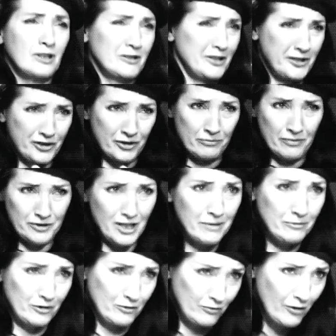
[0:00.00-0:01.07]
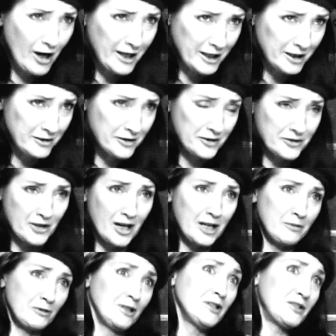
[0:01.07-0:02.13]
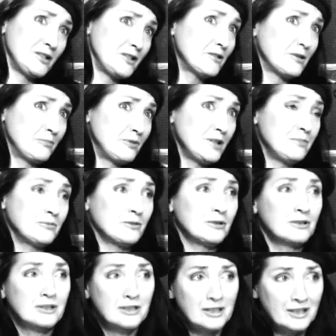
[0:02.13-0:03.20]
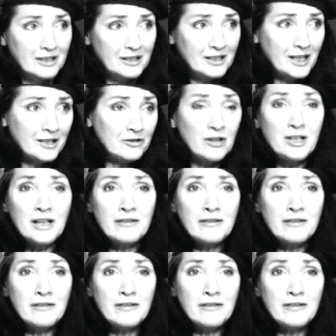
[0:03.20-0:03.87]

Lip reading: this democratic society would listen to the people and not